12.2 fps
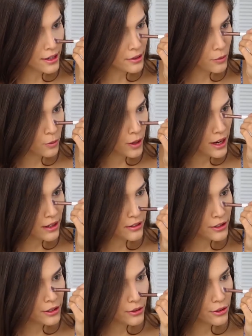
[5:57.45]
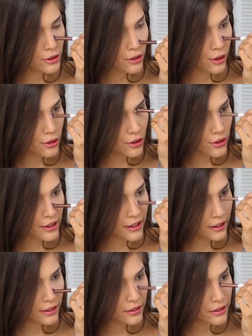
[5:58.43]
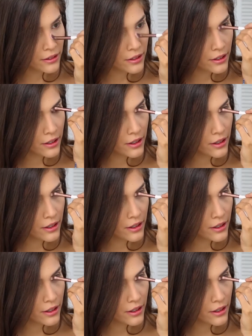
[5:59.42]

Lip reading: as well to contour it a little.